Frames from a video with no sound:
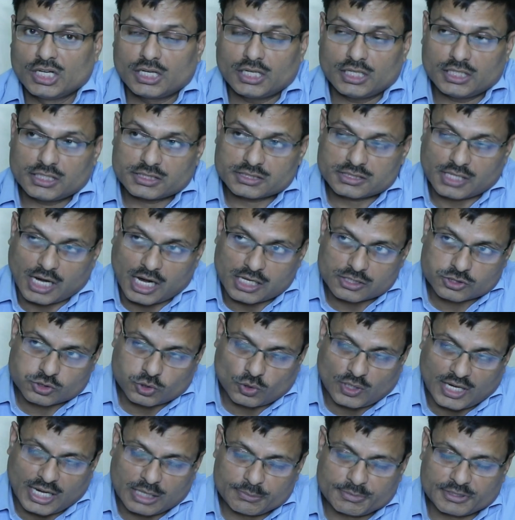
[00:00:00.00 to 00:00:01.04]
is
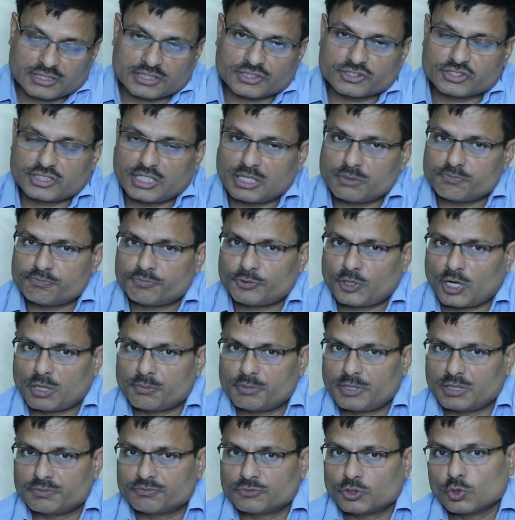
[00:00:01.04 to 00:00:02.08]
also having the same
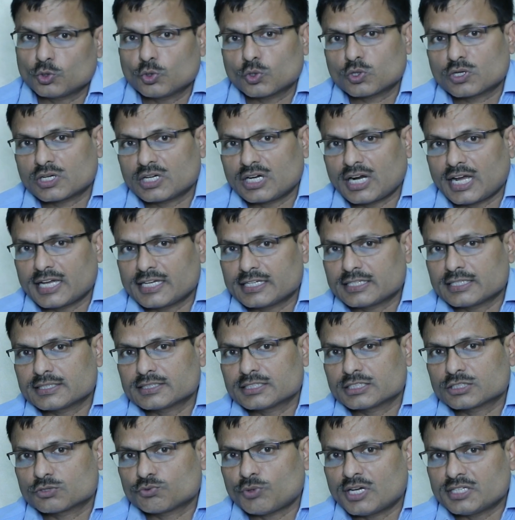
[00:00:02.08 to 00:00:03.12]
problem, look like
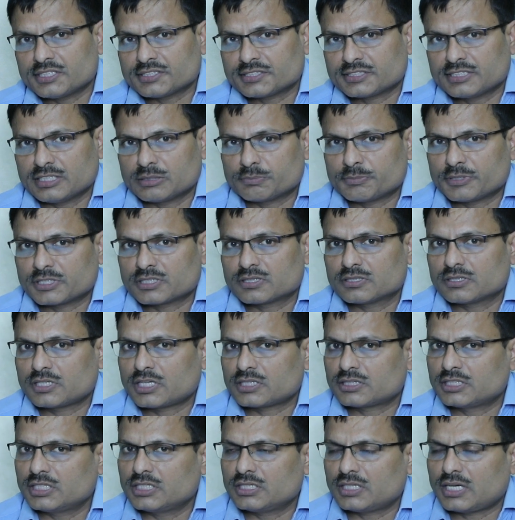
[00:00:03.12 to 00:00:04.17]
the commonest gait, but
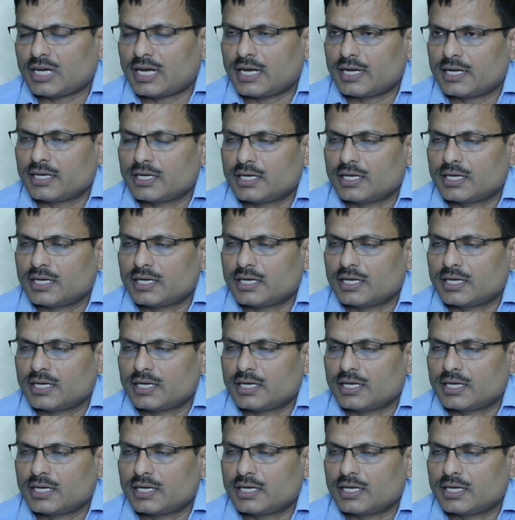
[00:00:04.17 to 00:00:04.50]
nothing